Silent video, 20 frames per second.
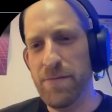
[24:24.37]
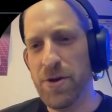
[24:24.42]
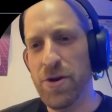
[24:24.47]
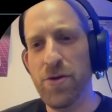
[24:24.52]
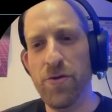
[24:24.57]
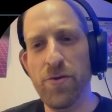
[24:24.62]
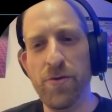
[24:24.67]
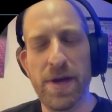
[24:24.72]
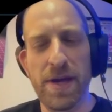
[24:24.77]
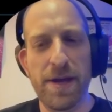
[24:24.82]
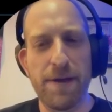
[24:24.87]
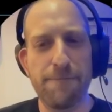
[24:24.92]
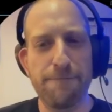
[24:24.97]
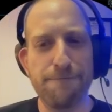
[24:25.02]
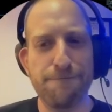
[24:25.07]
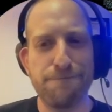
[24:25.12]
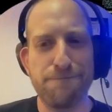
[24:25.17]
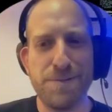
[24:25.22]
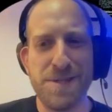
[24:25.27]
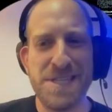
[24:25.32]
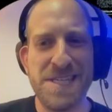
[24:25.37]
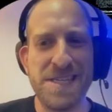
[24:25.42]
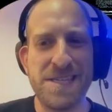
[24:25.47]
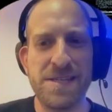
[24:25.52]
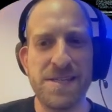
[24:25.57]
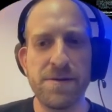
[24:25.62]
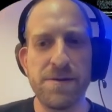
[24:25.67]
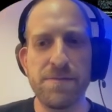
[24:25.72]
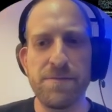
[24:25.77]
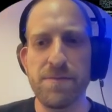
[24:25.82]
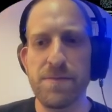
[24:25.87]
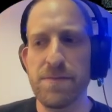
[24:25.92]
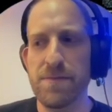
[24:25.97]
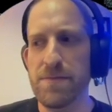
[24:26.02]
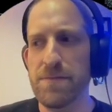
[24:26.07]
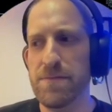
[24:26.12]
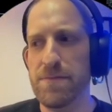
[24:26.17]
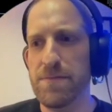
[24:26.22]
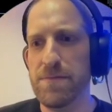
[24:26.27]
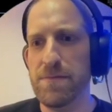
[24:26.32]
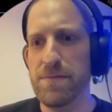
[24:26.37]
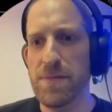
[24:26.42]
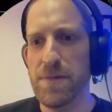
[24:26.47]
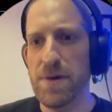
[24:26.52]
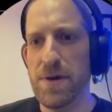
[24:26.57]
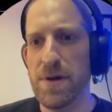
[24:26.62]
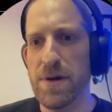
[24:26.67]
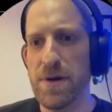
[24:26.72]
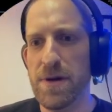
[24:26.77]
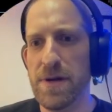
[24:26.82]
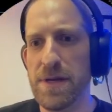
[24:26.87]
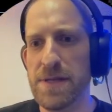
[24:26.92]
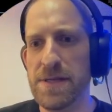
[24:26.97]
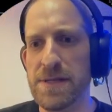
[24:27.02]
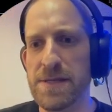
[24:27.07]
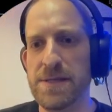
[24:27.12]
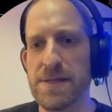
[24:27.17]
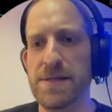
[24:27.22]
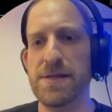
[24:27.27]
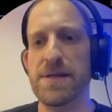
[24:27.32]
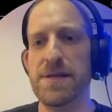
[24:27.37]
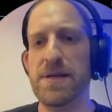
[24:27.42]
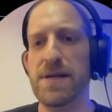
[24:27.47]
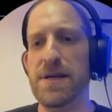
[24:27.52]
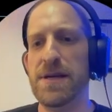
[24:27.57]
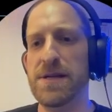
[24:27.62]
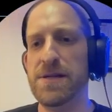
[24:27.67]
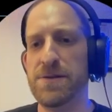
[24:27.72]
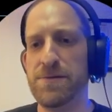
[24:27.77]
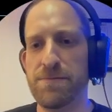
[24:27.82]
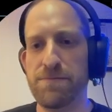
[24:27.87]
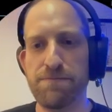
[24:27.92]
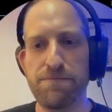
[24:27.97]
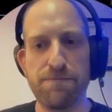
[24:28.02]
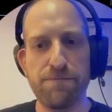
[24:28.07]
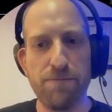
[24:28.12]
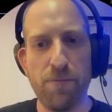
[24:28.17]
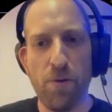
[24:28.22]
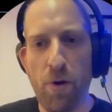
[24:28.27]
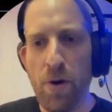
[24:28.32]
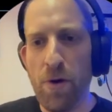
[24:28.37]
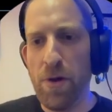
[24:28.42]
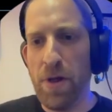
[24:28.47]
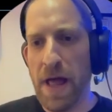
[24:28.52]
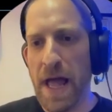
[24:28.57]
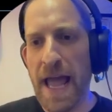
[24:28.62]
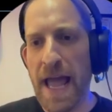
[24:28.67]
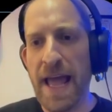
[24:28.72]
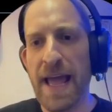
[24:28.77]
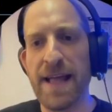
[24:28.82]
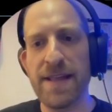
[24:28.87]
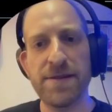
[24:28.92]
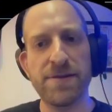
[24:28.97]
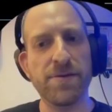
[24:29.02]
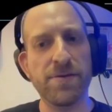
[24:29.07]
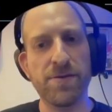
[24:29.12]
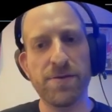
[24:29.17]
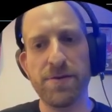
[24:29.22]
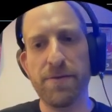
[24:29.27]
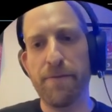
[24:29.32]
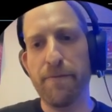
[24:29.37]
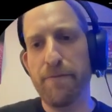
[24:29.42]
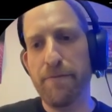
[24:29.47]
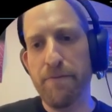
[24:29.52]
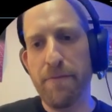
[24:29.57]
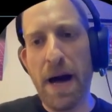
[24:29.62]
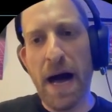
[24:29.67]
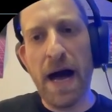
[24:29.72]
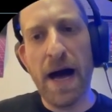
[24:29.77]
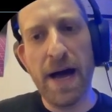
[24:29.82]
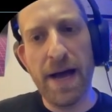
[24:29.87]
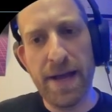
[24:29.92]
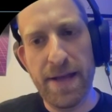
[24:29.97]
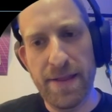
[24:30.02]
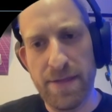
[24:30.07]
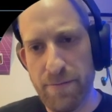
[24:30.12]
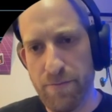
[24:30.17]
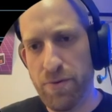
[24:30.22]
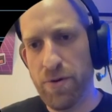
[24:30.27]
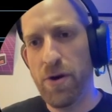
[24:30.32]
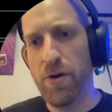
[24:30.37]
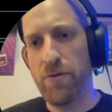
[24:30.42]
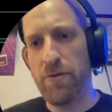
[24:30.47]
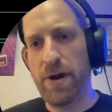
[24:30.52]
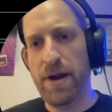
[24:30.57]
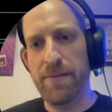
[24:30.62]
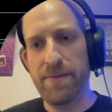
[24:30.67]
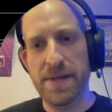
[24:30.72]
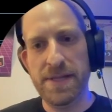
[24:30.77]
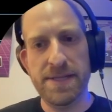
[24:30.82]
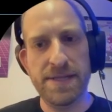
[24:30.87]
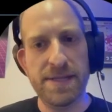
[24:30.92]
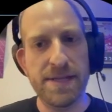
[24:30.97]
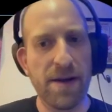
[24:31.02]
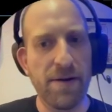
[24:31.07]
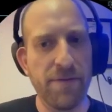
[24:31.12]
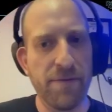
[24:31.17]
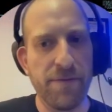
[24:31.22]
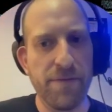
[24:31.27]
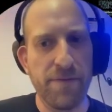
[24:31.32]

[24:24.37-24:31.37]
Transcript: GUI system is all handled by the program itself.